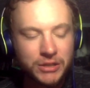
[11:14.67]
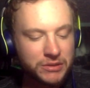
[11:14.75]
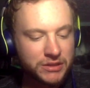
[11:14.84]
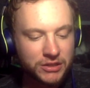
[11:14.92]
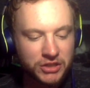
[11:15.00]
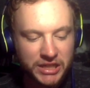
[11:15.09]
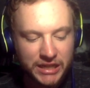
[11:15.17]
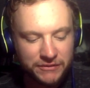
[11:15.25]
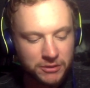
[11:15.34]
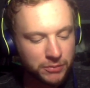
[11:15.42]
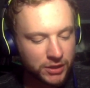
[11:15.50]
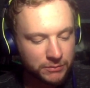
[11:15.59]
It was the
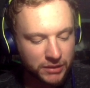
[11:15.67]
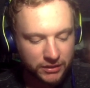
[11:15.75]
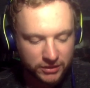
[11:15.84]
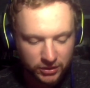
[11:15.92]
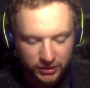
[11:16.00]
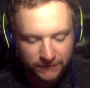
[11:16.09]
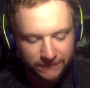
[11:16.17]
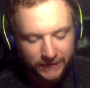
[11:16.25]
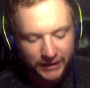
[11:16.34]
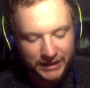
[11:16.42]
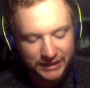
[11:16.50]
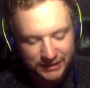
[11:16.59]
Chiefs. You put up a good
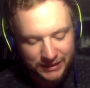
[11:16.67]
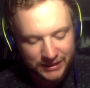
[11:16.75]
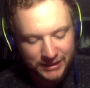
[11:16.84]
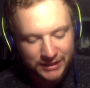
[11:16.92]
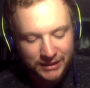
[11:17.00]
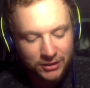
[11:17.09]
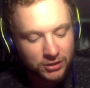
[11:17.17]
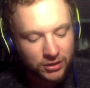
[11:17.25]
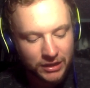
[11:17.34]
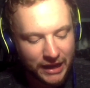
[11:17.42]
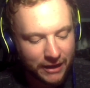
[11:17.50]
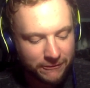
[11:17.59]
fight,
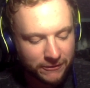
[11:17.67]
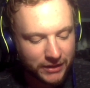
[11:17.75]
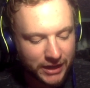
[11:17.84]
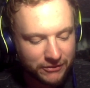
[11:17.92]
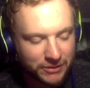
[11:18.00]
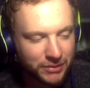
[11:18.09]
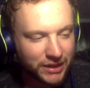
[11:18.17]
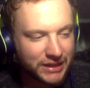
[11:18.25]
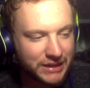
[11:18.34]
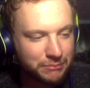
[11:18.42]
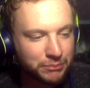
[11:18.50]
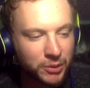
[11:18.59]
good effort,
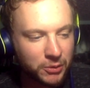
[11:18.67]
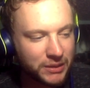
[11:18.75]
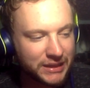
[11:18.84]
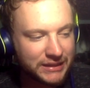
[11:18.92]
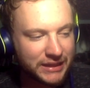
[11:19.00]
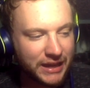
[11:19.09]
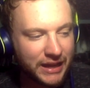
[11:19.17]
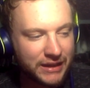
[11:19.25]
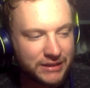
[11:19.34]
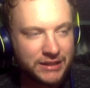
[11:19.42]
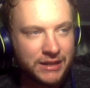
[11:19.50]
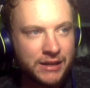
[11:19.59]
everybody. Blew it at the
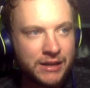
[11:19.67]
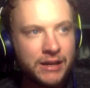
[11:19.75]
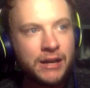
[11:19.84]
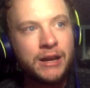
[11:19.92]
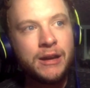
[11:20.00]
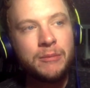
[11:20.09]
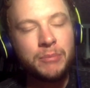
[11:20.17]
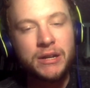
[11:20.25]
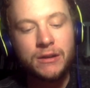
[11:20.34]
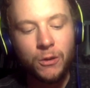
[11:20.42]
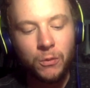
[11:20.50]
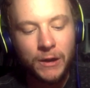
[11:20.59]
end. But
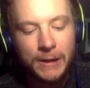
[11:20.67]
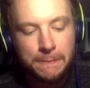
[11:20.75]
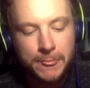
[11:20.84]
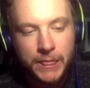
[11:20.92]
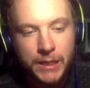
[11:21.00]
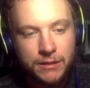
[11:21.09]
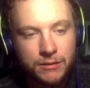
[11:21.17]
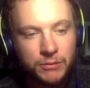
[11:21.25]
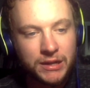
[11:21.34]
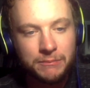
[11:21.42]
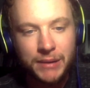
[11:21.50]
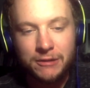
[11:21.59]
you know what?
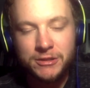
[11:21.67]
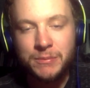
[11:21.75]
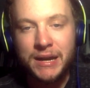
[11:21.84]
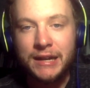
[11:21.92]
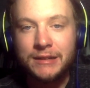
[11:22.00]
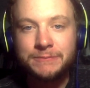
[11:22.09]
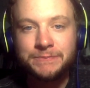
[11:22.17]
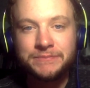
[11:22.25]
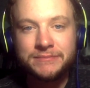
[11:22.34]
We can bounce back.